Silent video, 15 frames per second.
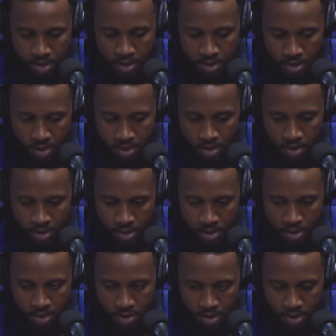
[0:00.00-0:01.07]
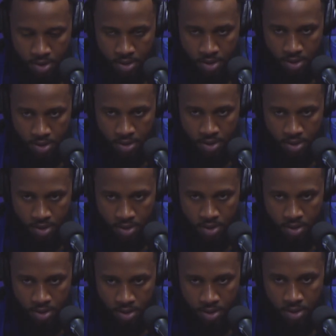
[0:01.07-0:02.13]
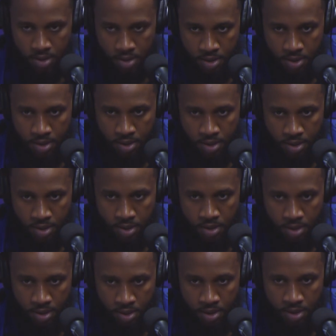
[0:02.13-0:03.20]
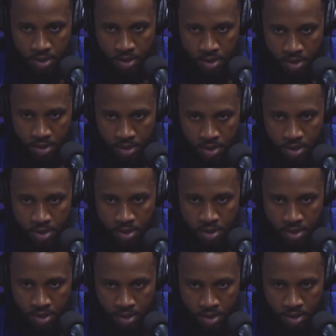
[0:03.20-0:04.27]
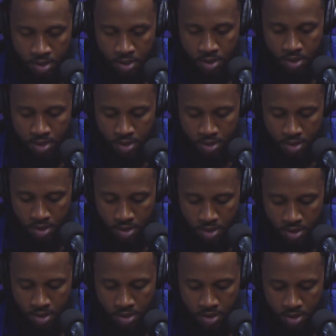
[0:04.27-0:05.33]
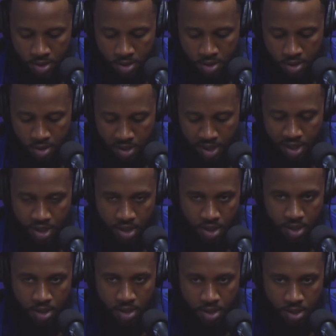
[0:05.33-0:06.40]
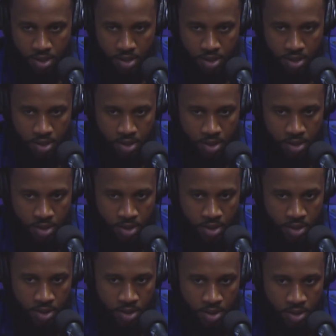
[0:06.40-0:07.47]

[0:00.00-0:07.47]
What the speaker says: The person shown says nothing.